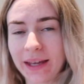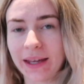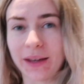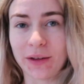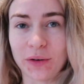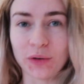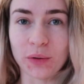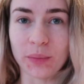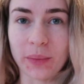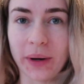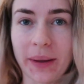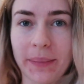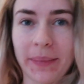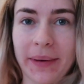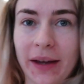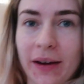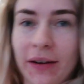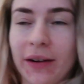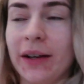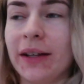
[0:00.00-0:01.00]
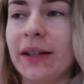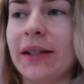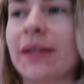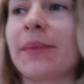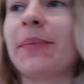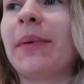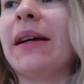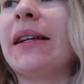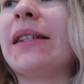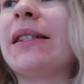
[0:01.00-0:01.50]
Ignore my appearance,
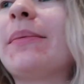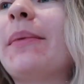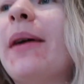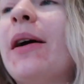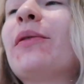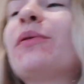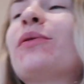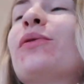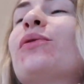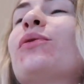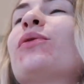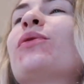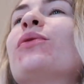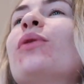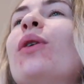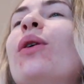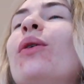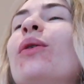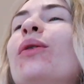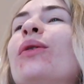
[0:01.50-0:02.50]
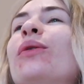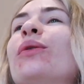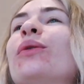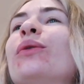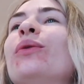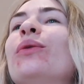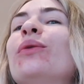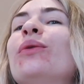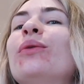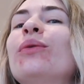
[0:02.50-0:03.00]
but it smells
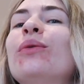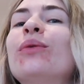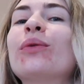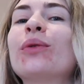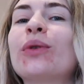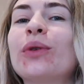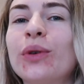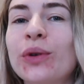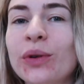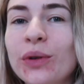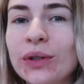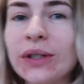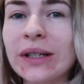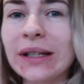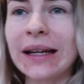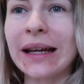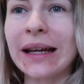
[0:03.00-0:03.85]
so good in